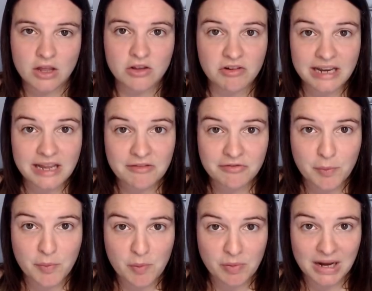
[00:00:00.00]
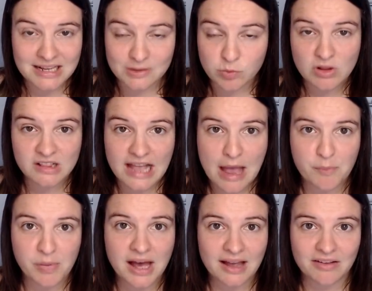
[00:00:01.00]
your elite football players will get a
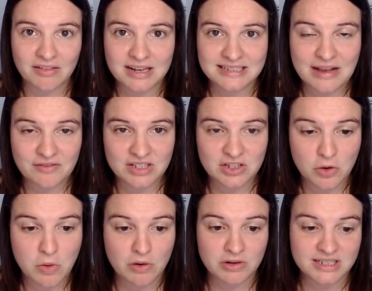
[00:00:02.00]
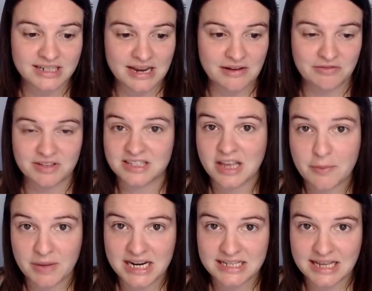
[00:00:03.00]
buy on this having to quarantine for so
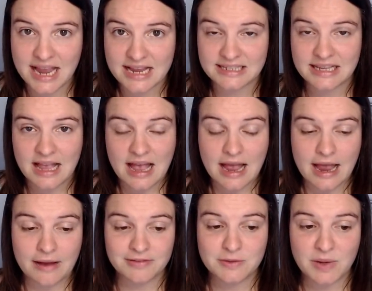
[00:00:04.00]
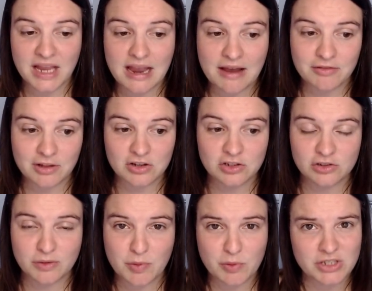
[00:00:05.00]
many days after being out of the
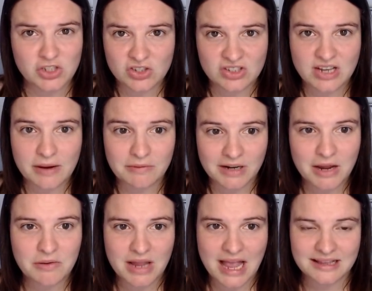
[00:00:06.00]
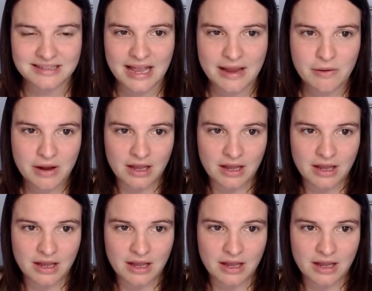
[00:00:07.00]
country, but we just don't know yet. So